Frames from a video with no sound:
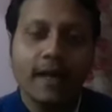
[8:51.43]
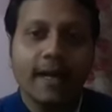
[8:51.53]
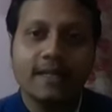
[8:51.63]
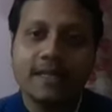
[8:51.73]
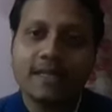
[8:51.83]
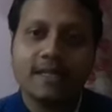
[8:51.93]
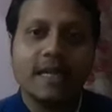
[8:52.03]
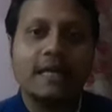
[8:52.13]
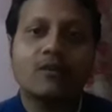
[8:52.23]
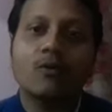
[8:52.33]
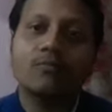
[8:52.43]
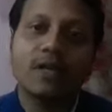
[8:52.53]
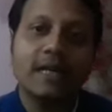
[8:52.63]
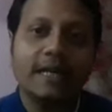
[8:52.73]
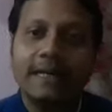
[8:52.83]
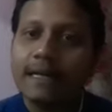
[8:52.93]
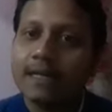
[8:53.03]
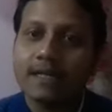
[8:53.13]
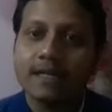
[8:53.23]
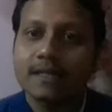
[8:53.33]
And the strength of three
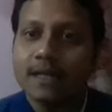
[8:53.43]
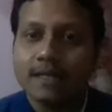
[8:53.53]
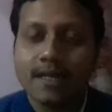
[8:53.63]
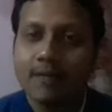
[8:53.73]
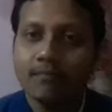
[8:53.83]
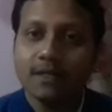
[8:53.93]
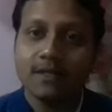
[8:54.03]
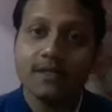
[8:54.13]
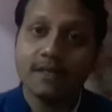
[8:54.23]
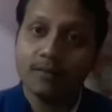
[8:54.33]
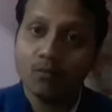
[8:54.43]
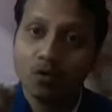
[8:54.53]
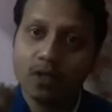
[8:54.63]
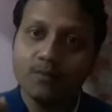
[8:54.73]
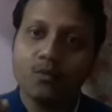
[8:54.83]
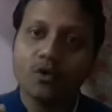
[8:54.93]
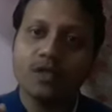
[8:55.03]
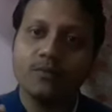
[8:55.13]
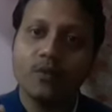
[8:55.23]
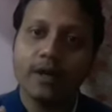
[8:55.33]
interactions are same. This is a most
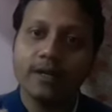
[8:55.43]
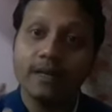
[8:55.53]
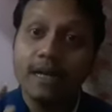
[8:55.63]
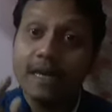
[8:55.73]
important point.